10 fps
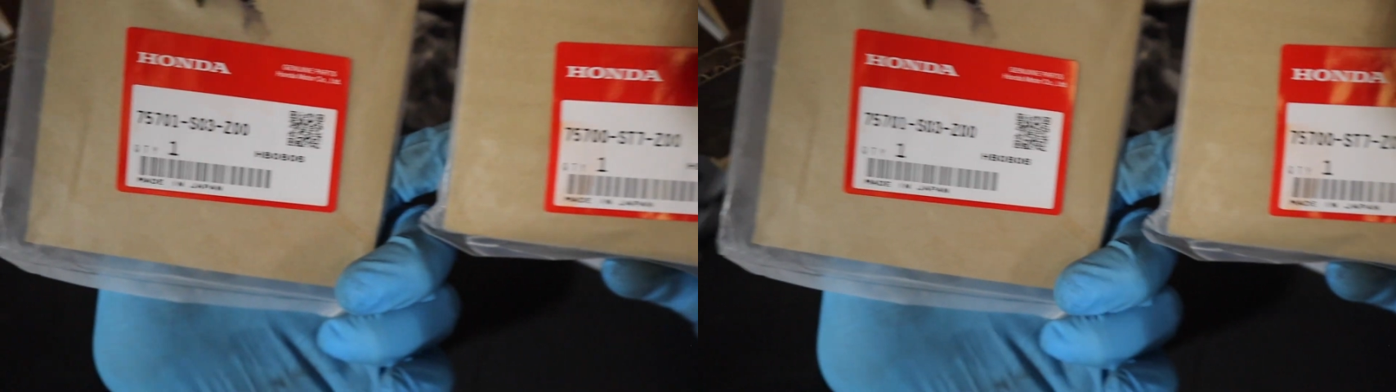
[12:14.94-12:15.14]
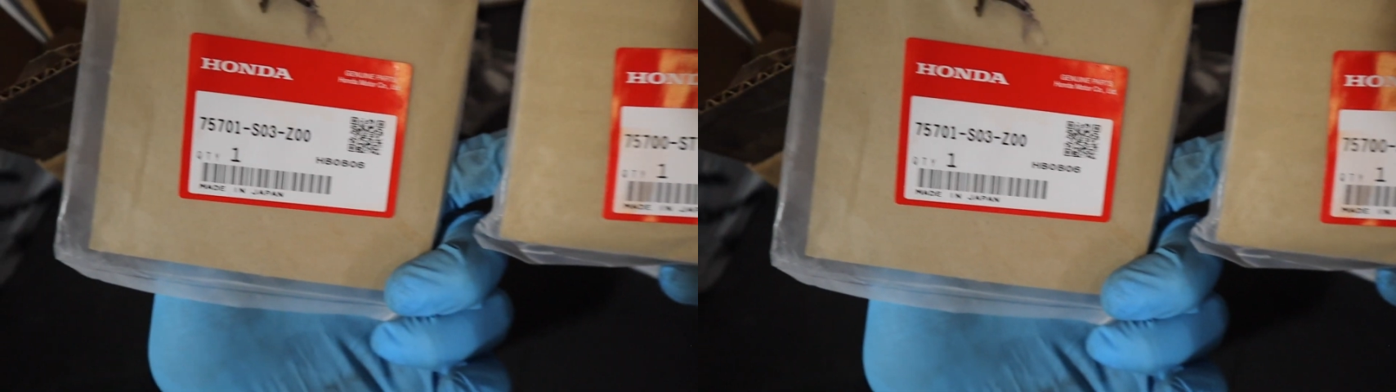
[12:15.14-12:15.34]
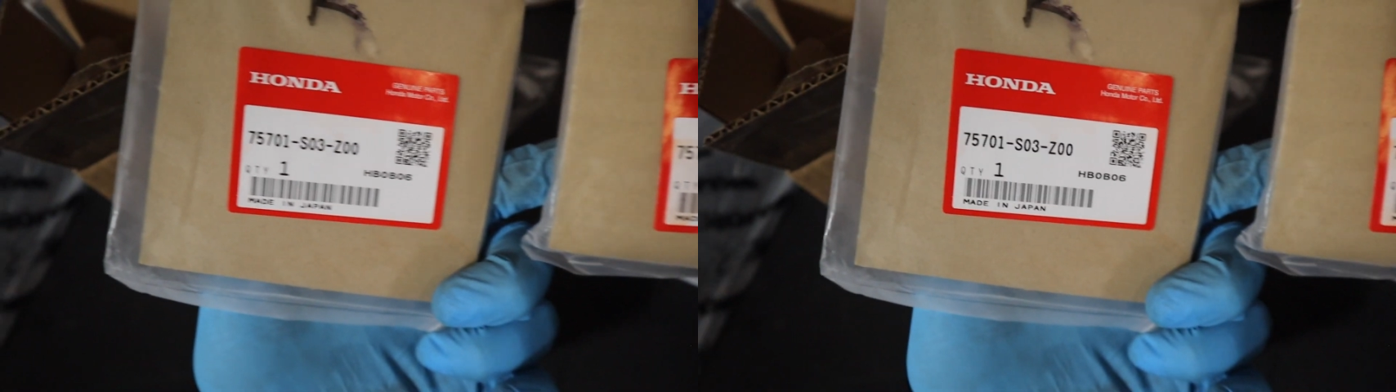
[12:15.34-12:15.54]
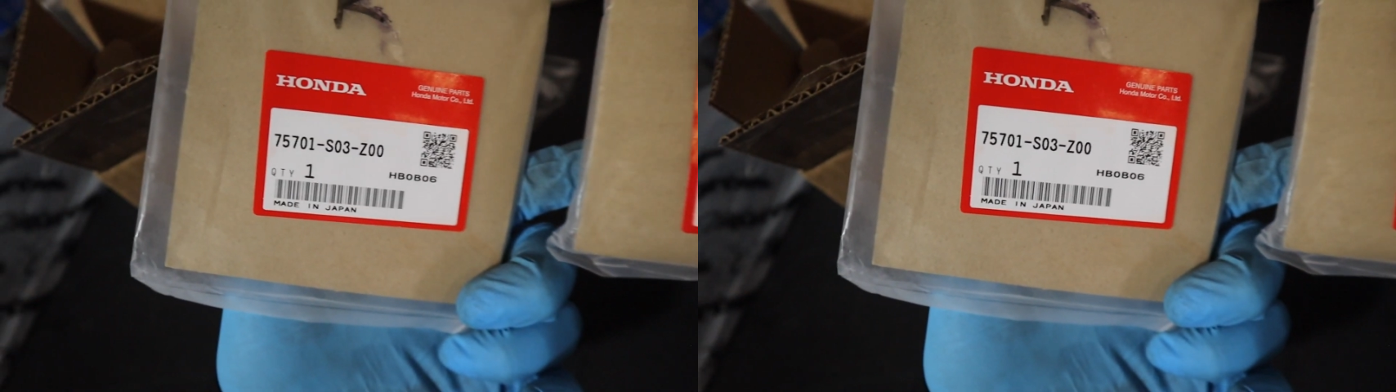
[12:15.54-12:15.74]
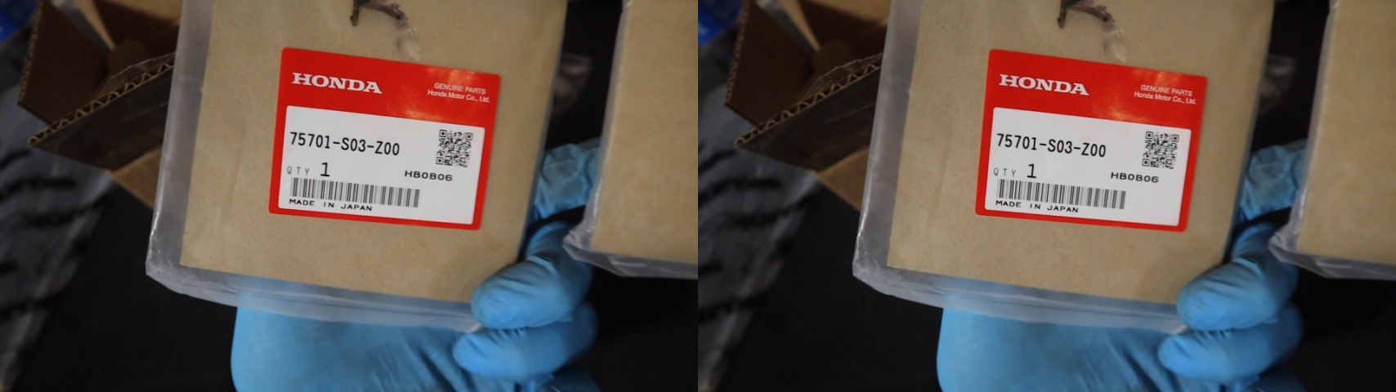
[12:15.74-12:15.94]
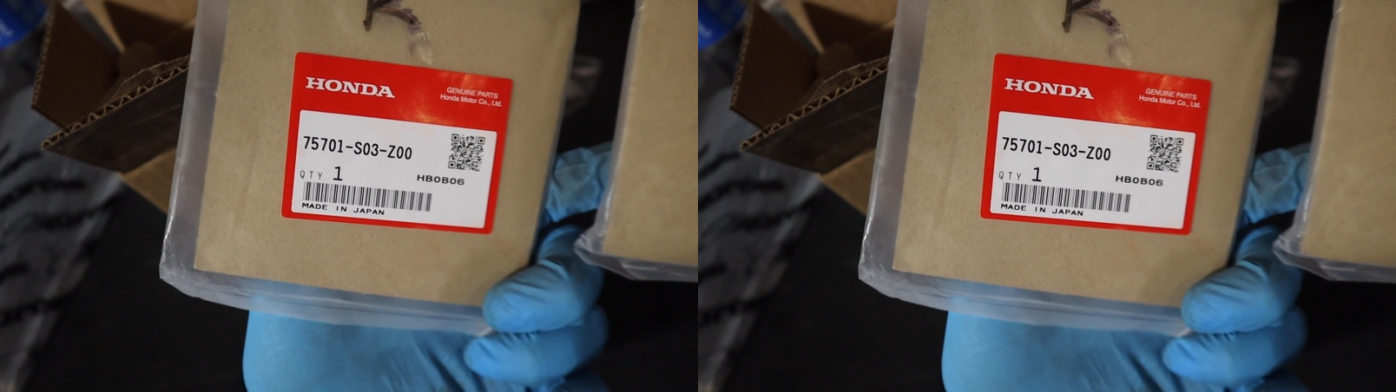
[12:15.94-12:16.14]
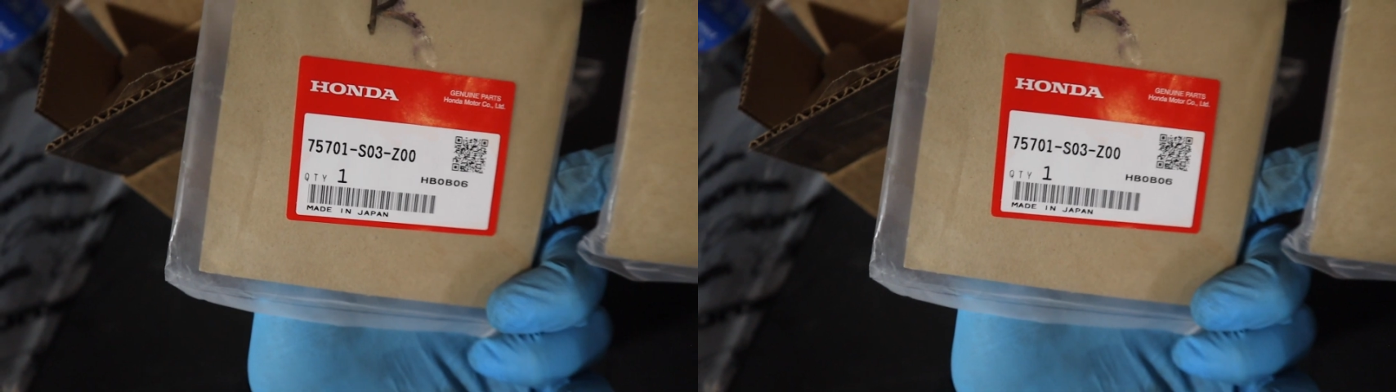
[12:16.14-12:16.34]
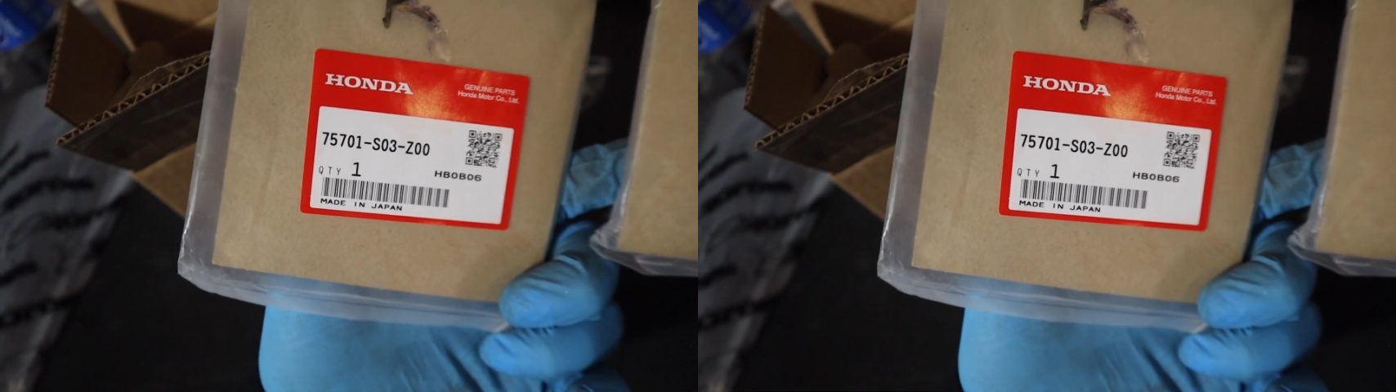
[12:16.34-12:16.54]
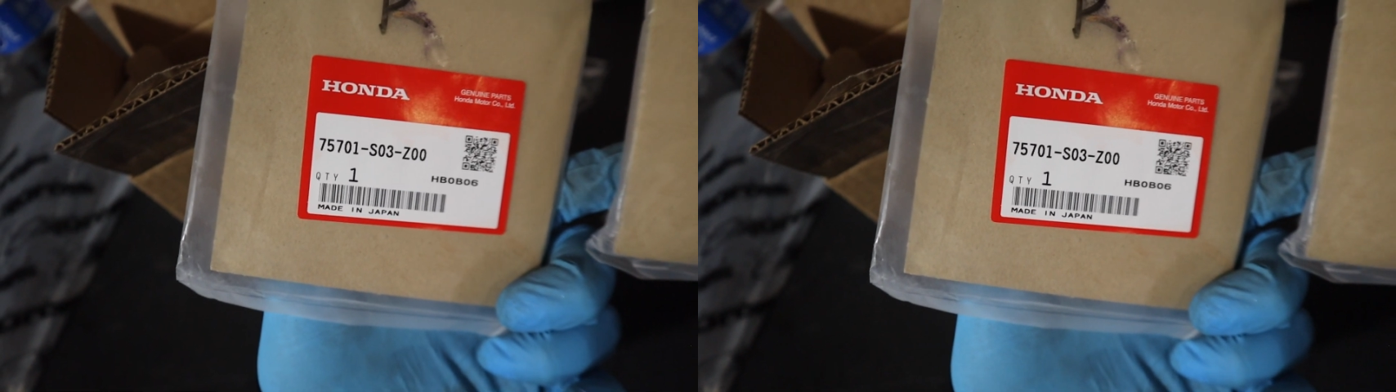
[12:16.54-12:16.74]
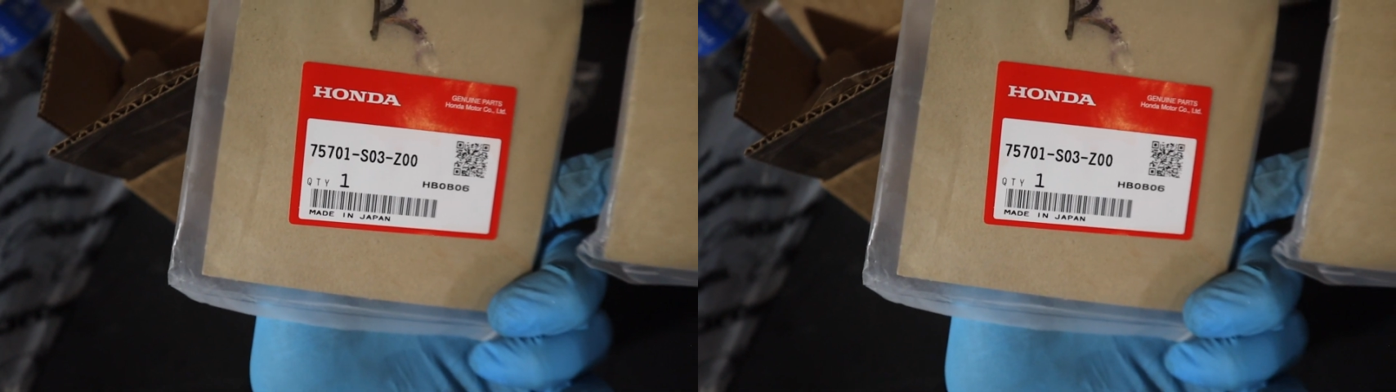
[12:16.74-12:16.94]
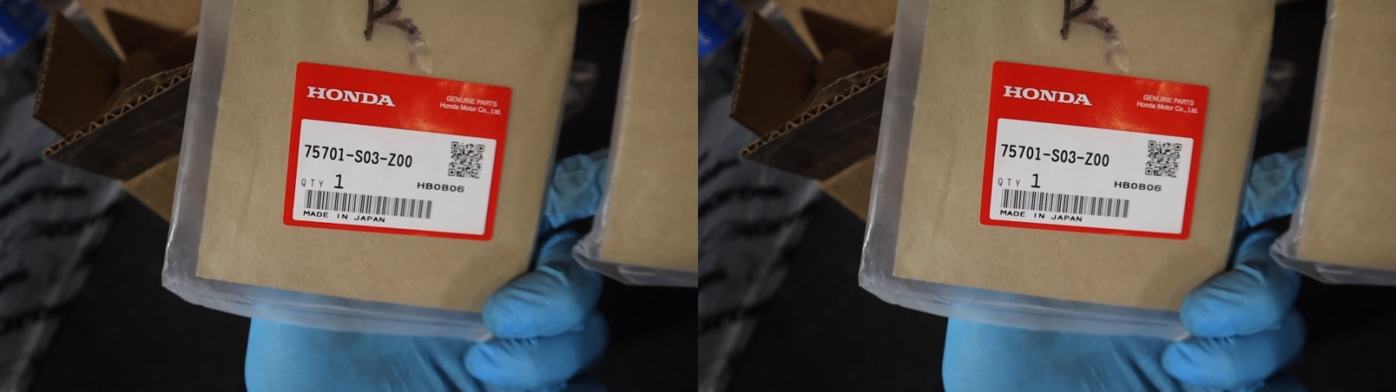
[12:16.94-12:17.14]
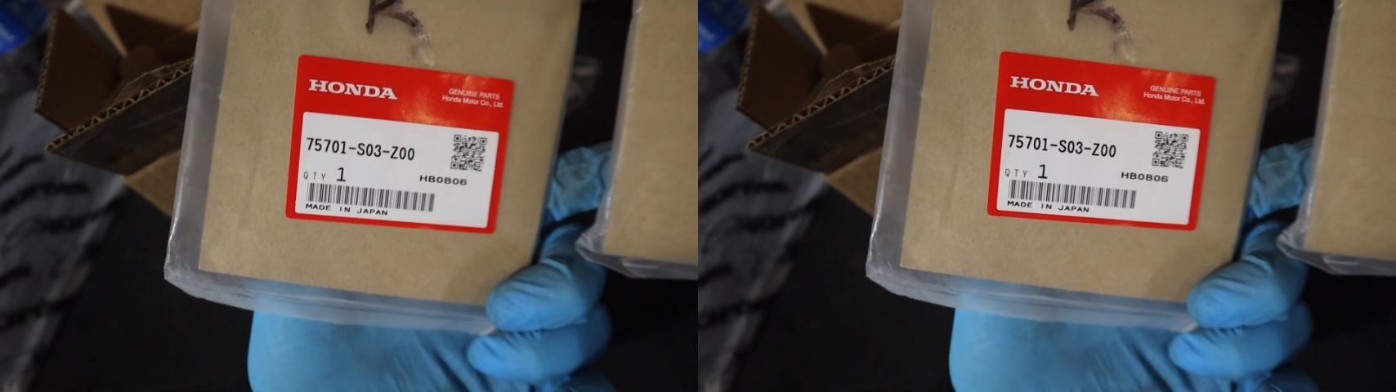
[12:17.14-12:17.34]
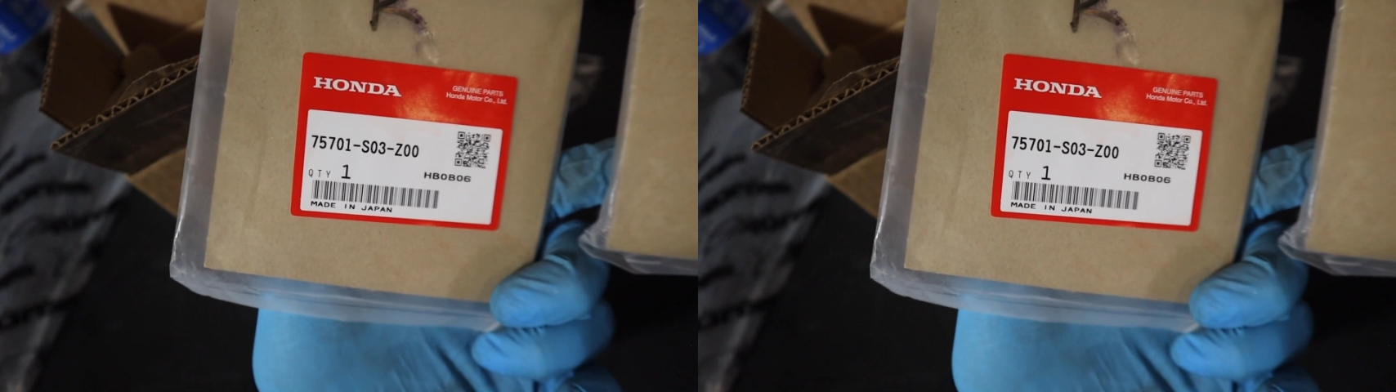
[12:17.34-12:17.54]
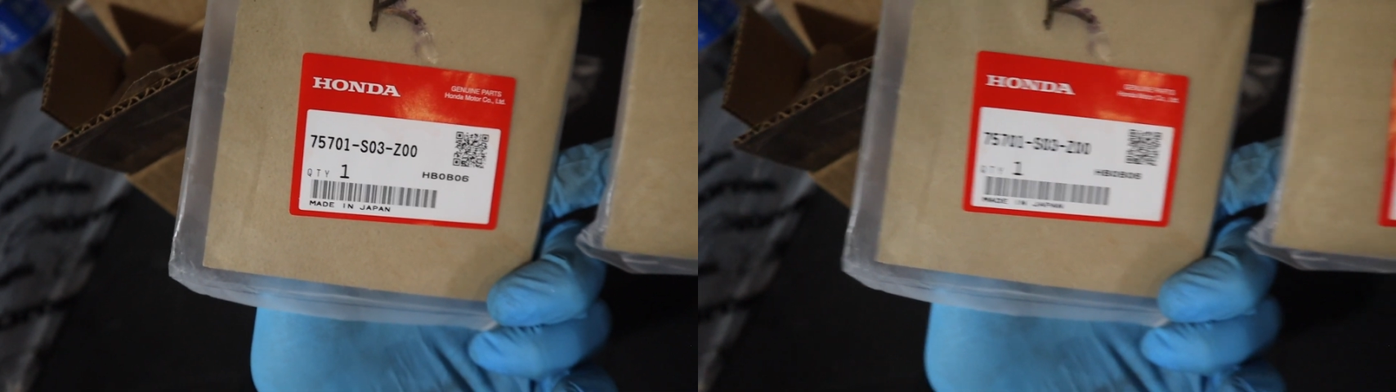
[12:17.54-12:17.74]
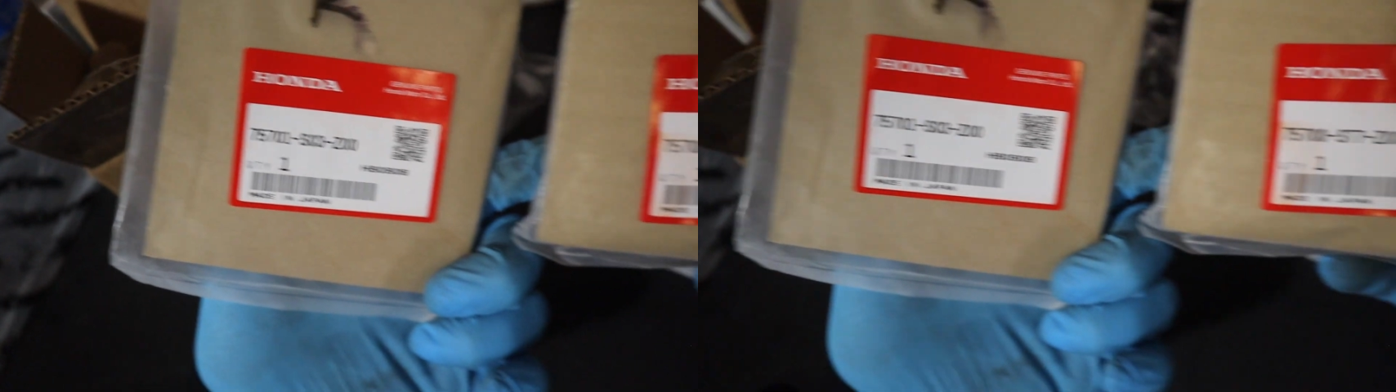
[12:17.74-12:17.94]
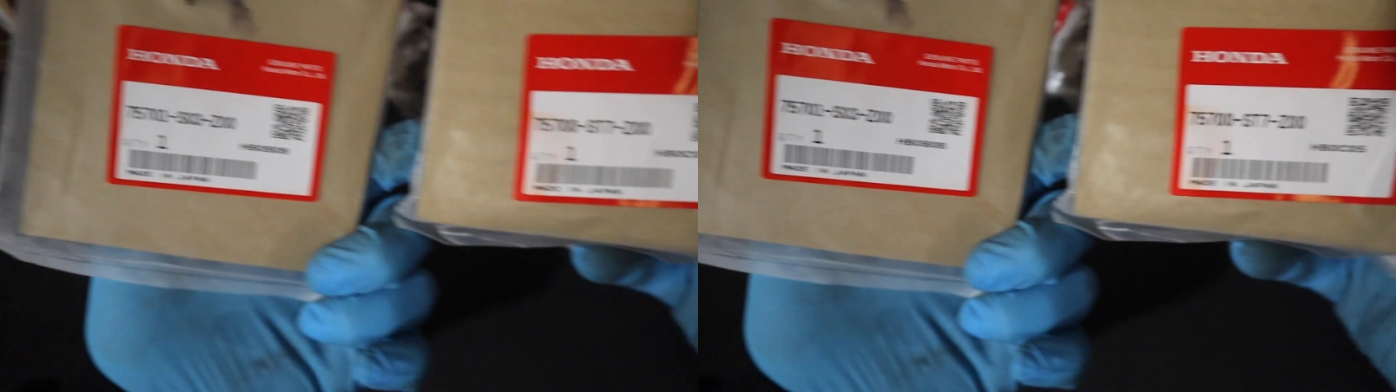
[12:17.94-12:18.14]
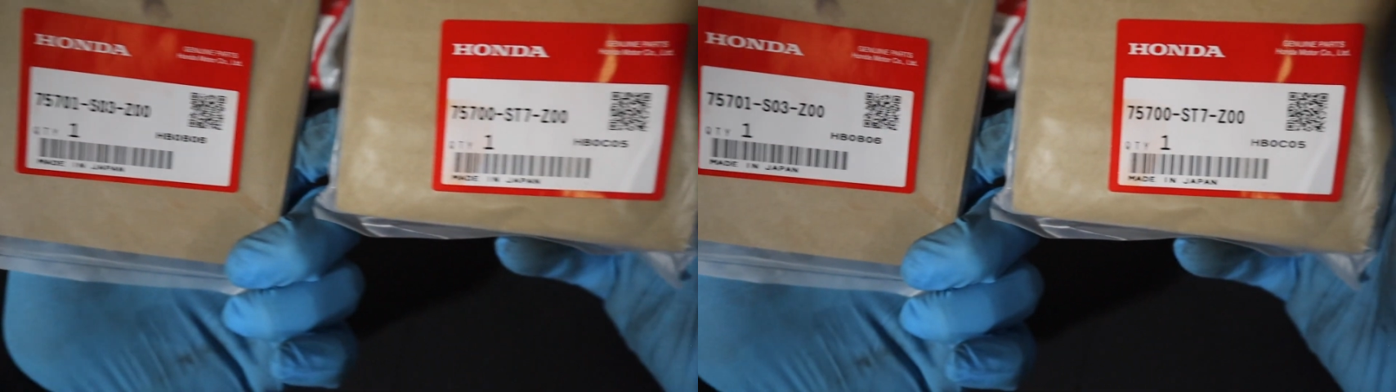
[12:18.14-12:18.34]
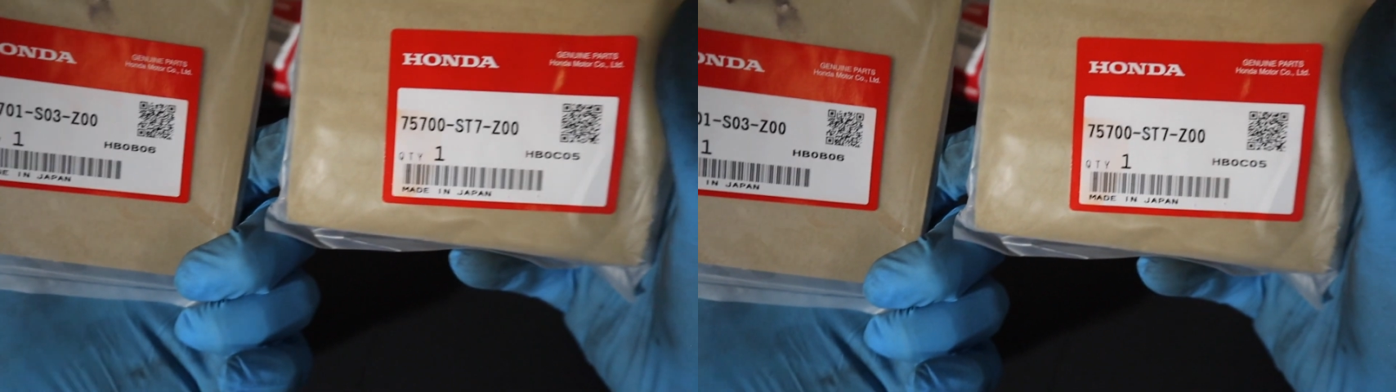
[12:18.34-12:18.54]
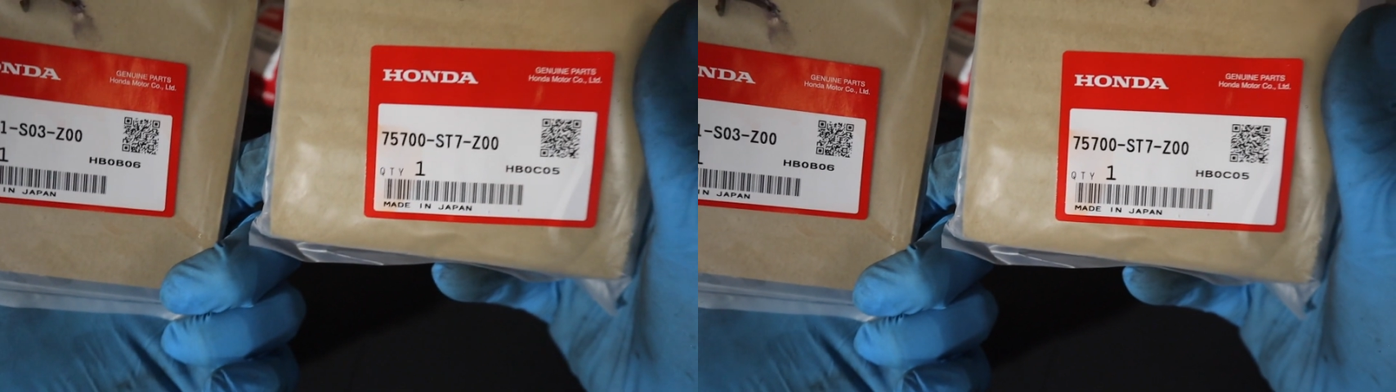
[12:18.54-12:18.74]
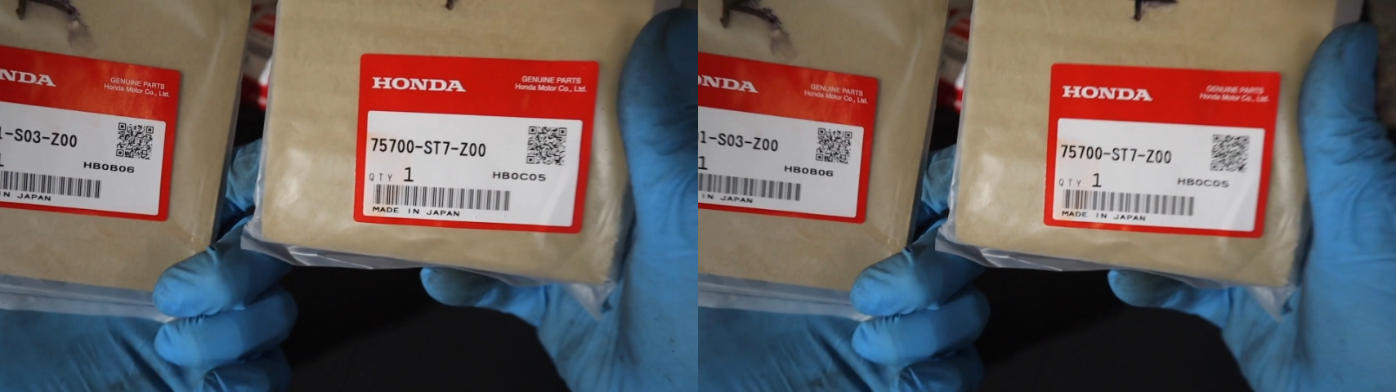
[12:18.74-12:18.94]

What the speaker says: Nobody's mouth can be seen.